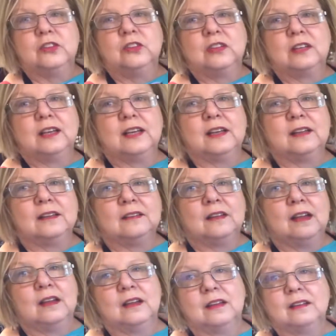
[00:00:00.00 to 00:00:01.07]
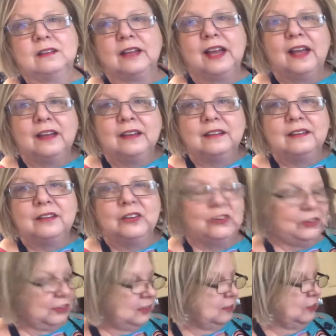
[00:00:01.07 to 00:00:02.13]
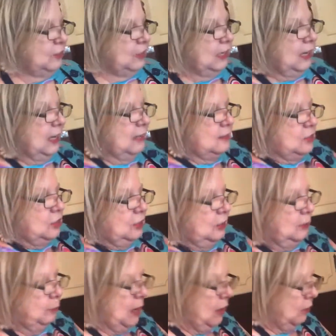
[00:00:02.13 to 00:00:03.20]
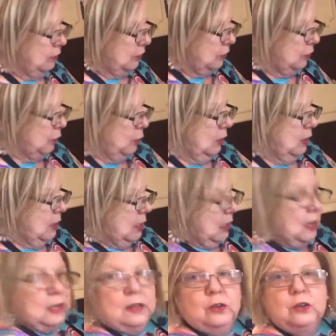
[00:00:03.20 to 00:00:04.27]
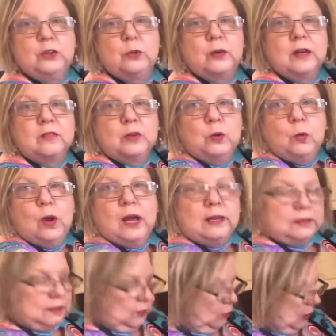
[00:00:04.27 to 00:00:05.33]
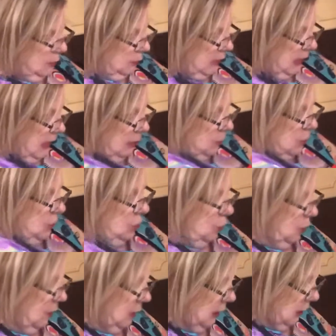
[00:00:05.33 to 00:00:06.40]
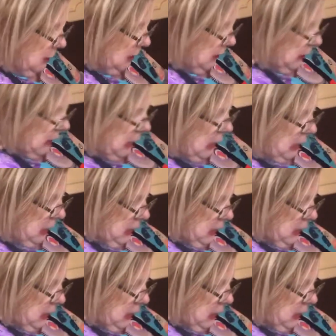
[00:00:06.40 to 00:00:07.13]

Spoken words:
You can add Italian to it. You can add chili powder to it. You can do whatever you want to it, but I'm just doing this today.